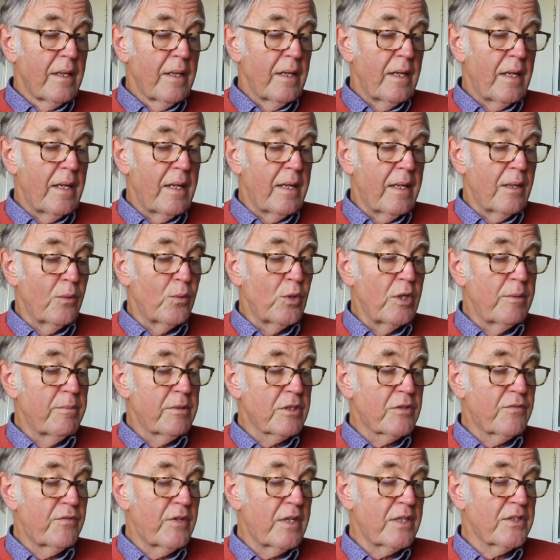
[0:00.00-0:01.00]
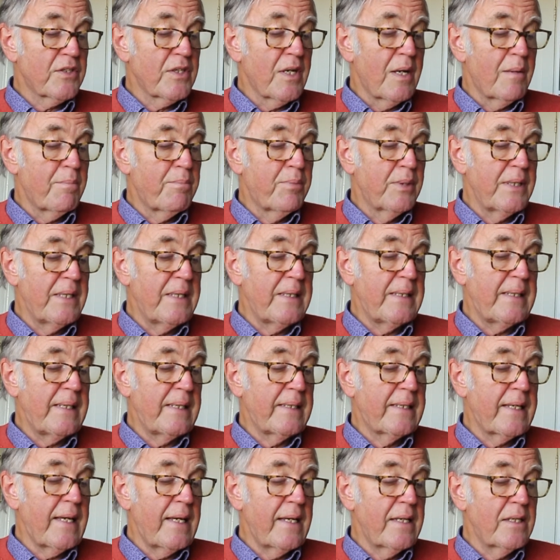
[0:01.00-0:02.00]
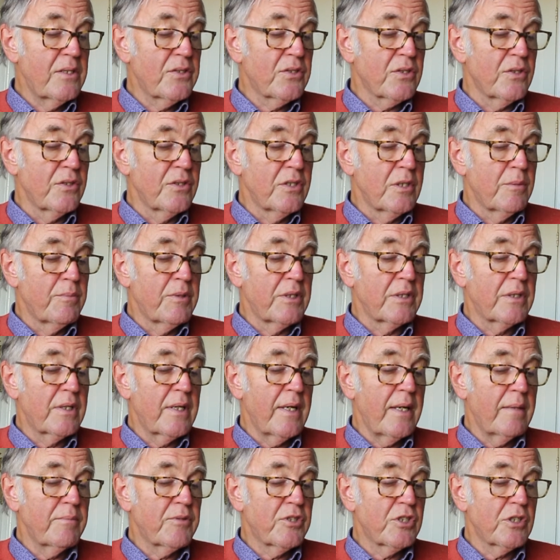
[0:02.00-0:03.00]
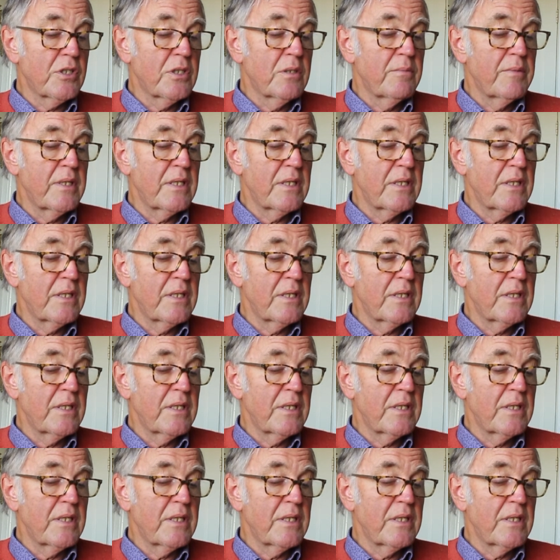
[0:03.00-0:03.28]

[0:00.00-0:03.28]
We must fix our beady gaze on them and capture them